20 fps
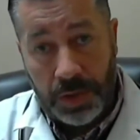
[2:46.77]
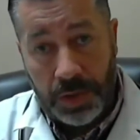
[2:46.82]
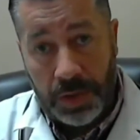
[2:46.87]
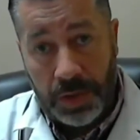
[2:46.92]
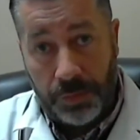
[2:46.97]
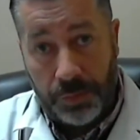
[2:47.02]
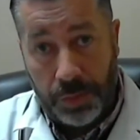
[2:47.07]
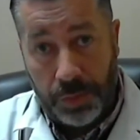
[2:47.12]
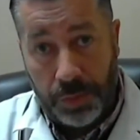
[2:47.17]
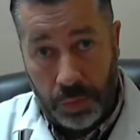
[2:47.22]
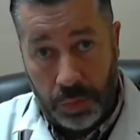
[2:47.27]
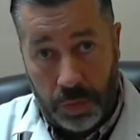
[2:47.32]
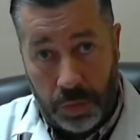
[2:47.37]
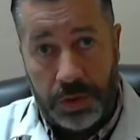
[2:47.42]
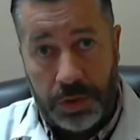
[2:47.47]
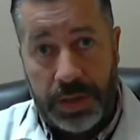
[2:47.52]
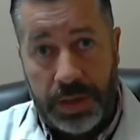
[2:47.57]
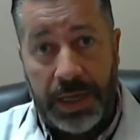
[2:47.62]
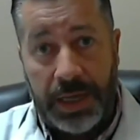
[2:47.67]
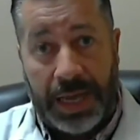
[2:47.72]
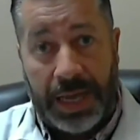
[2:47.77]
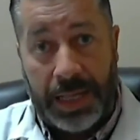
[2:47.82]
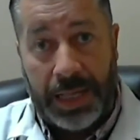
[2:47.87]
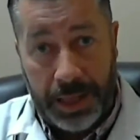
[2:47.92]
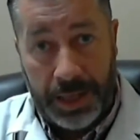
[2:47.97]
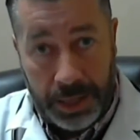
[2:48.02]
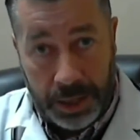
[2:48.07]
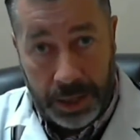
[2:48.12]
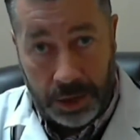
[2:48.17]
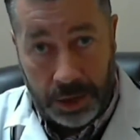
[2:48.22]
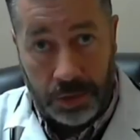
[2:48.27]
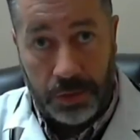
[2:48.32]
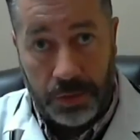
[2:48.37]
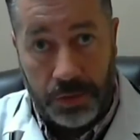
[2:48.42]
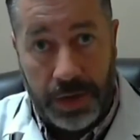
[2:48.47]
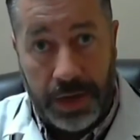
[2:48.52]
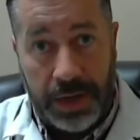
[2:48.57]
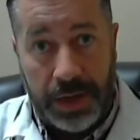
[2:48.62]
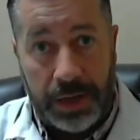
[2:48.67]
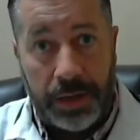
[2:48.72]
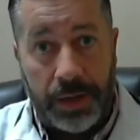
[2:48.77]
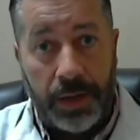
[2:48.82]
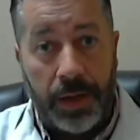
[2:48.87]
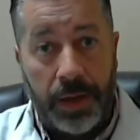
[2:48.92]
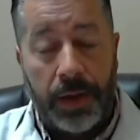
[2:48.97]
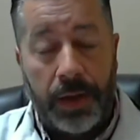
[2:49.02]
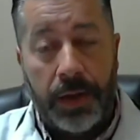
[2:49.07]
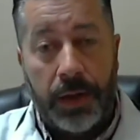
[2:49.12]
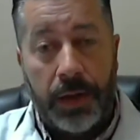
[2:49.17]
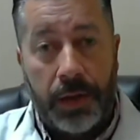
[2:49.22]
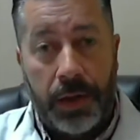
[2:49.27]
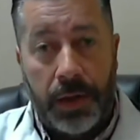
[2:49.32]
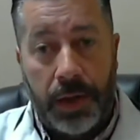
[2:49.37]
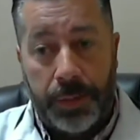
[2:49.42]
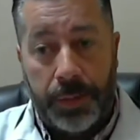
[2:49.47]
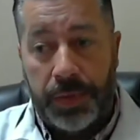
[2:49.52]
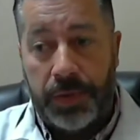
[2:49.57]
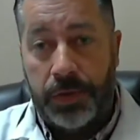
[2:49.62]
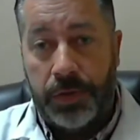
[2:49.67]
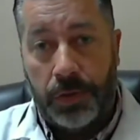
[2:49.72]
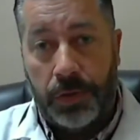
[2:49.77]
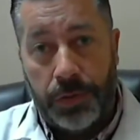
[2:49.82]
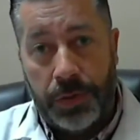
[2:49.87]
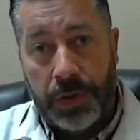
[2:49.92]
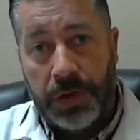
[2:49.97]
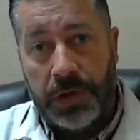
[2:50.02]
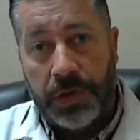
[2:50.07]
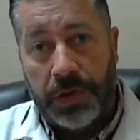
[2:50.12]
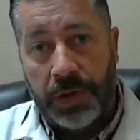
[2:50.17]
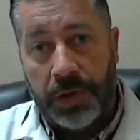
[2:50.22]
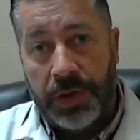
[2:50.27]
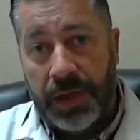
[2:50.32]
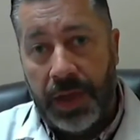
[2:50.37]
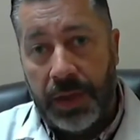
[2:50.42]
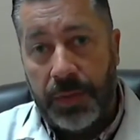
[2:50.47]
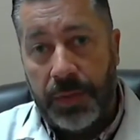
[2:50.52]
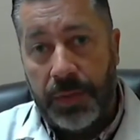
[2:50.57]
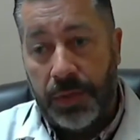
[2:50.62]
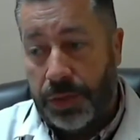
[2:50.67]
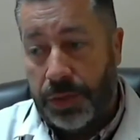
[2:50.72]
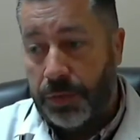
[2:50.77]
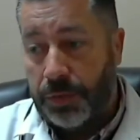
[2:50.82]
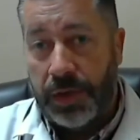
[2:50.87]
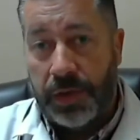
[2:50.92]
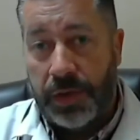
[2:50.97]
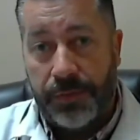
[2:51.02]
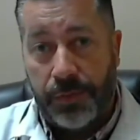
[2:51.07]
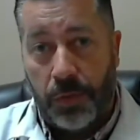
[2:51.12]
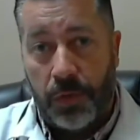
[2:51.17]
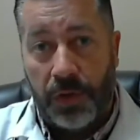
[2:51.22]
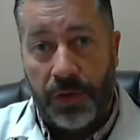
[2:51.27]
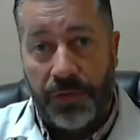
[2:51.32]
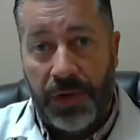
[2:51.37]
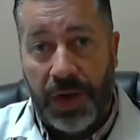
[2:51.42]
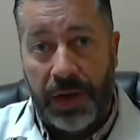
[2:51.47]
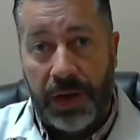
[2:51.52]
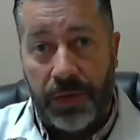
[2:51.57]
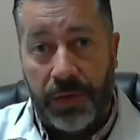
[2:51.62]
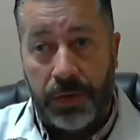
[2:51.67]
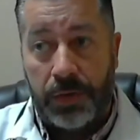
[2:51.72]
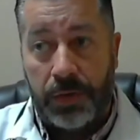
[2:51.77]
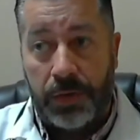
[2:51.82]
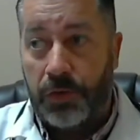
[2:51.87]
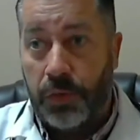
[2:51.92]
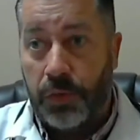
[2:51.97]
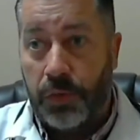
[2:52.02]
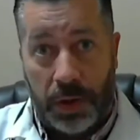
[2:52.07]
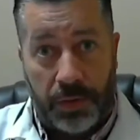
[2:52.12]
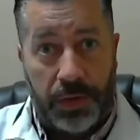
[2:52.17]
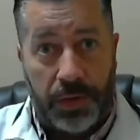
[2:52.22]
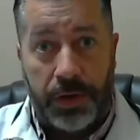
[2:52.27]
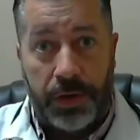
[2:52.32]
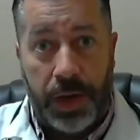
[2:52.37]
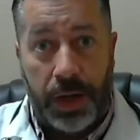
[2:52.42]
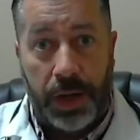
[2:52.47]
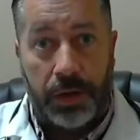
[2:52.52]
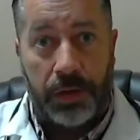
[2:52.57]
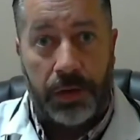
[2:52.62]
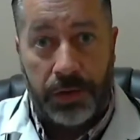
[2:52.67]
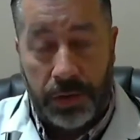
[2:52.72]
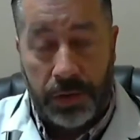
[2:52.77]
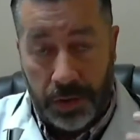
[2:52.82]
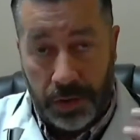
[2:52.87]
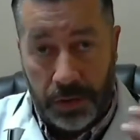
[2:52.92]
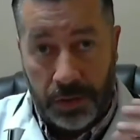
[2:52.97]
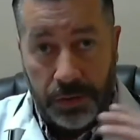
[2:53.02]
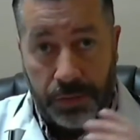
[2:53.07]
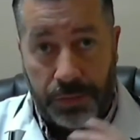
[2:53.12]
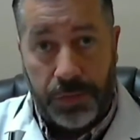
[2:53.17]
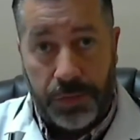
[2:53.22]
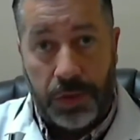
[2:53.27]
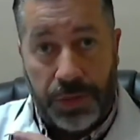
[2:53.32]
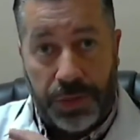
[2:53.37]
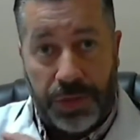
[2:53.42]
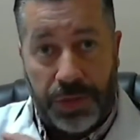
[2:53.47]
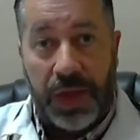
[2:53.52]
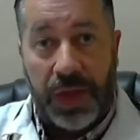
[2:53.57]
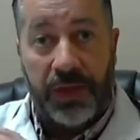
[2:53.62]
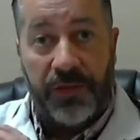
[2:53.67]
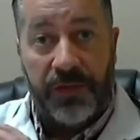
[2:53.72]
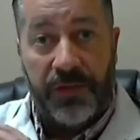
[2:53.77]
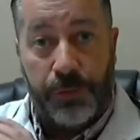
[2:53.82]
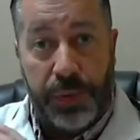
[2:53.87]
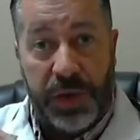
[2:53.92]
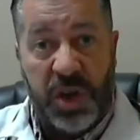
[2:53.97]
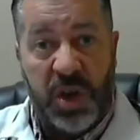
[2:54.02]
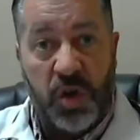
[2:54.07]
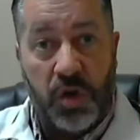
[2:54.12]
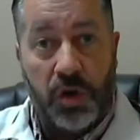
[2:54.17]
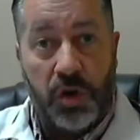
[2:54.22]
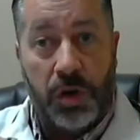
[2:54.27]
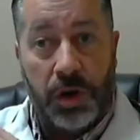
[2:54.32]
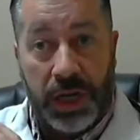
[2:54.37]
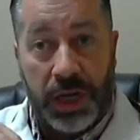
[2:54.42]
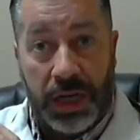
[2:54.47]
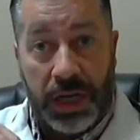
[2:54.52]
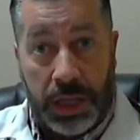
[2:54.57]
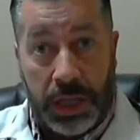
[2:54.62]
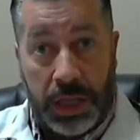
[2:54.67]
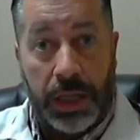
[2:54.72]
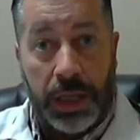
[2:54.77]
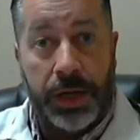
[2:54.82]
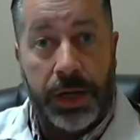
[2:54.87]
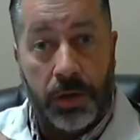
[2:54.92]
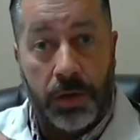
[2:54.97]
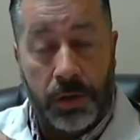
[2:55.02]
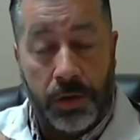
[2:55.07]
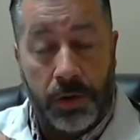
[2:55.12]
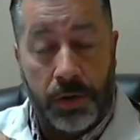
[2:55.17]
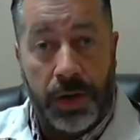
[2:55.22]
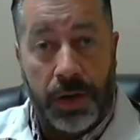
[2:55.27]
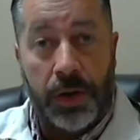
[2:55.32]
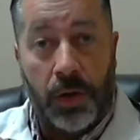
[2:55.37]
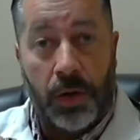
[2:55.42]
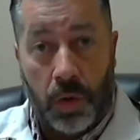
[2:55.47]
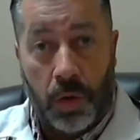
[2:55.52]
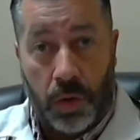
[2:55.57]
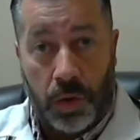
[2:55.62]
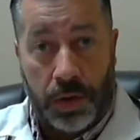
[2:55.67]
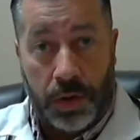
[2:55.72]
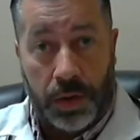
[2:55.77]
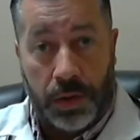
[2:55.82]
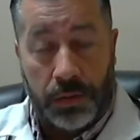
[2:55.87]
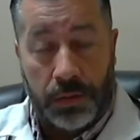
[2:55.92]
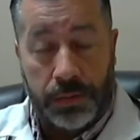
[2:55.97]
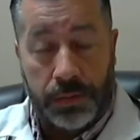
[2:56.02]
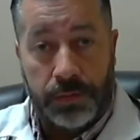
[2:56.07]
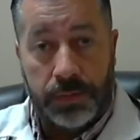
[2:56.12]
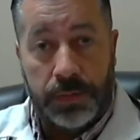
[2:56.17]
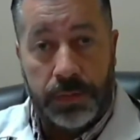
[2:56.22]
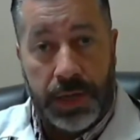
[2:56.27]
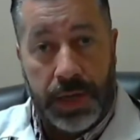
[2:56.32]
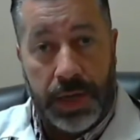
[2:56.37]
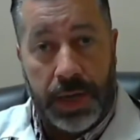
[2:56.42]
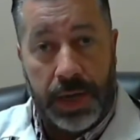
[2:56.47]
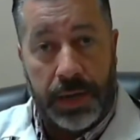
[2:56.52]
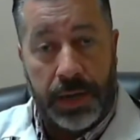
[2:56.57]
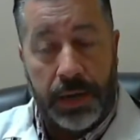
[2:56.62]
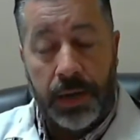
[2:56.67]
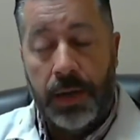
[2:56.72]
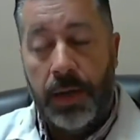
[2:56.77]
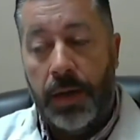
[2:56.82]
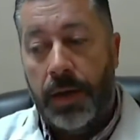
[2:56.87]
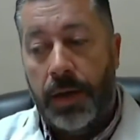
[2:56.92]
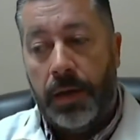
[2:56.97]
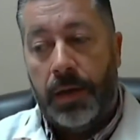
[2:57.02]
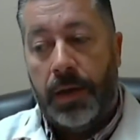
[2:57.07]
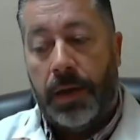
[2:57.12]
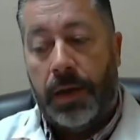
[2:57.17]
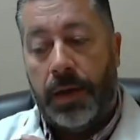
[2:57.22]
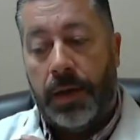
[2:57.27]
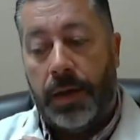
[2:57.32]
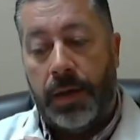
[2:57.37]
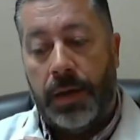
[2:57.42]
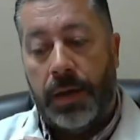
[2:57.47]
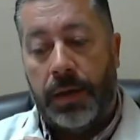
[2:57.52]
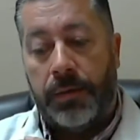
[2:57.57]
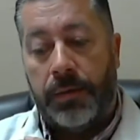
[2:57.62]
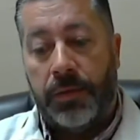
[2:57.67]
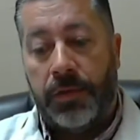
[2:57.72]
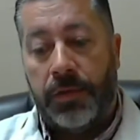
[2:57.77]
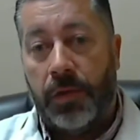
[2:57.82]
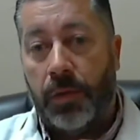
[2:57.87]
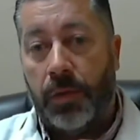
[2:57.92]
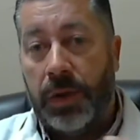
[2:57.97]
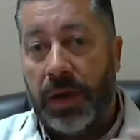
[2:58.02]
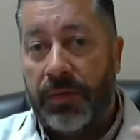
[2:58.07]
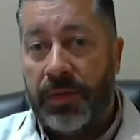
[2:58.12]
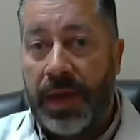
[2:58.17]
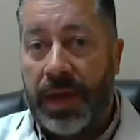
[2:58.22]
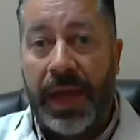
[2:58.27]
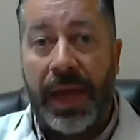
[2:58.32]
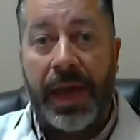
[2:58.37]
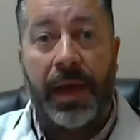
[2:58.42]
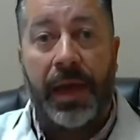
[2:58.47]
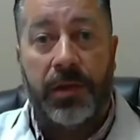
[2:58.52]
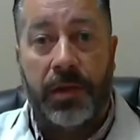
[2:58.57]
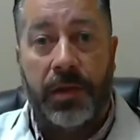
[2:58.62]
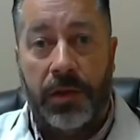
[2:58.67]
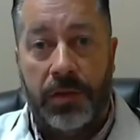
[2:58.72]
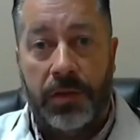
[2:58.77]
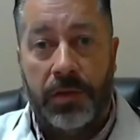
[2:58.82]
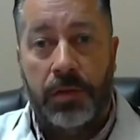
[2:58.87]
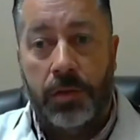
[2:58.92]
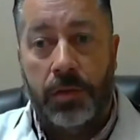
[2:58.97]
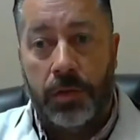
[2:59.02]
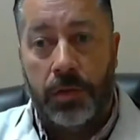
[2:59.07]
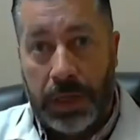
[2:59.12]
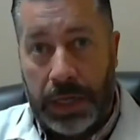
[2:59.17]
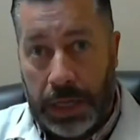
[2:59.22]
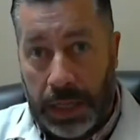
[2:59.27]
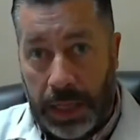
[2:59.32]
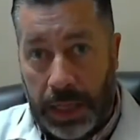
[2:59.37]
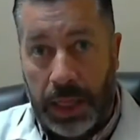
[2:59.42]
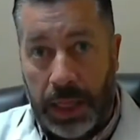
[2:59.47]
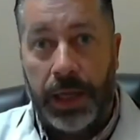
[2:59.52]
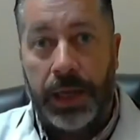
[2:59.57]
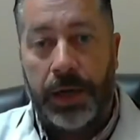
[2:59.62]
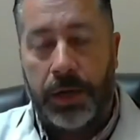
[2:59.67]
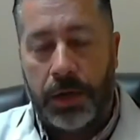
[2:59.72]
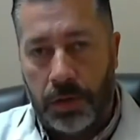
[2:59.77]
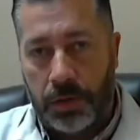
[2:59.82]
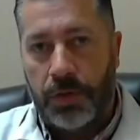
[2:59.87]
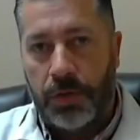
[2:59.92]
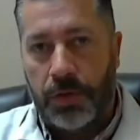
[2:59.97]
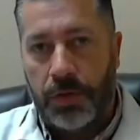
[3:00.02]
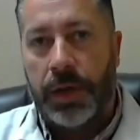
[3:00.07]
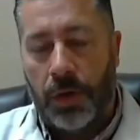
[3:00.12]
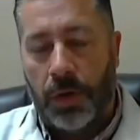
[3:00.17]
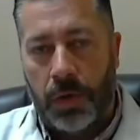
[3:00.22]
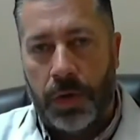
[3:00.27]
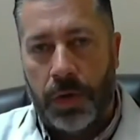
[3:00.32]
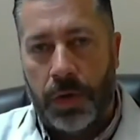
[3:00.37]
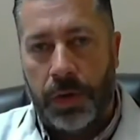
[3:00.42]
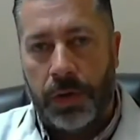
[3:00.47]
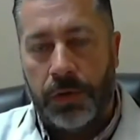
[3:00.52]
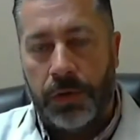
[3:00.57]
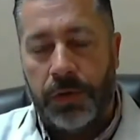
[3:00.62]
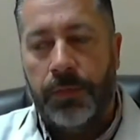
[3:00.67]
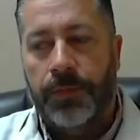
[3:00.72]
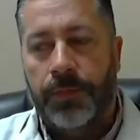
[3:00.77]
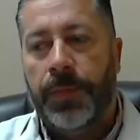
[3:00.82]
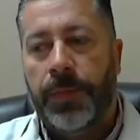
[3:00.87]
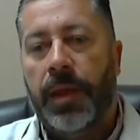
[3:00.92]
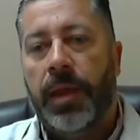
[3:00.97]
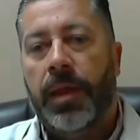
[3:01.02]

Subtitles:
if we were to get clinical grade, up until recently, they've been $300, $400, $500, $1,200 for a thing of pure clinical grade oil, okay? So we haven't had access to clinical grade oils.